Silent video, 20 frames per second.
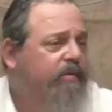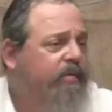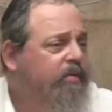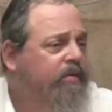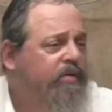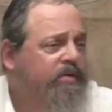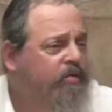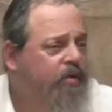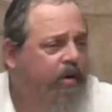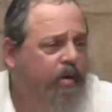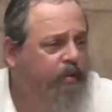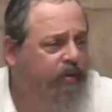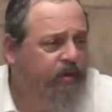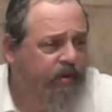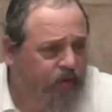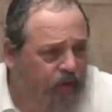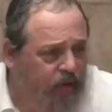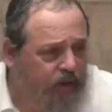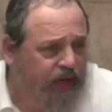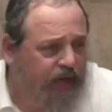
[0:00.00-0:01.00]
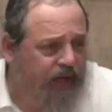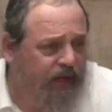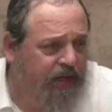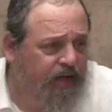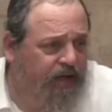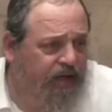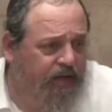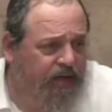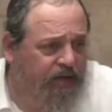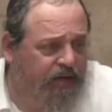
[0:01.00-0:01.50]
What's wrong with cooking?
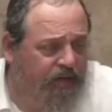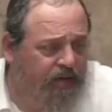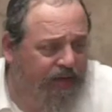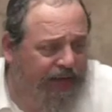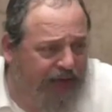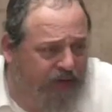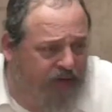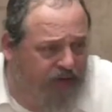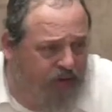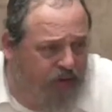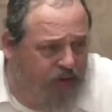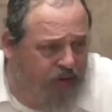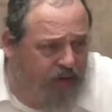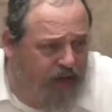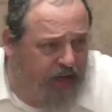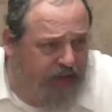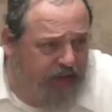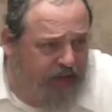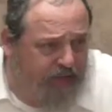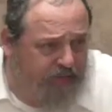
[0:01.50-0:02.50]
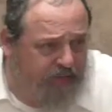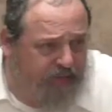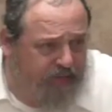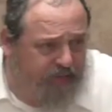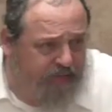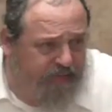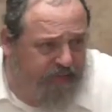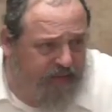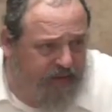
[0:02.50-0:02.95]
You're allowed to cook on Yom Tov.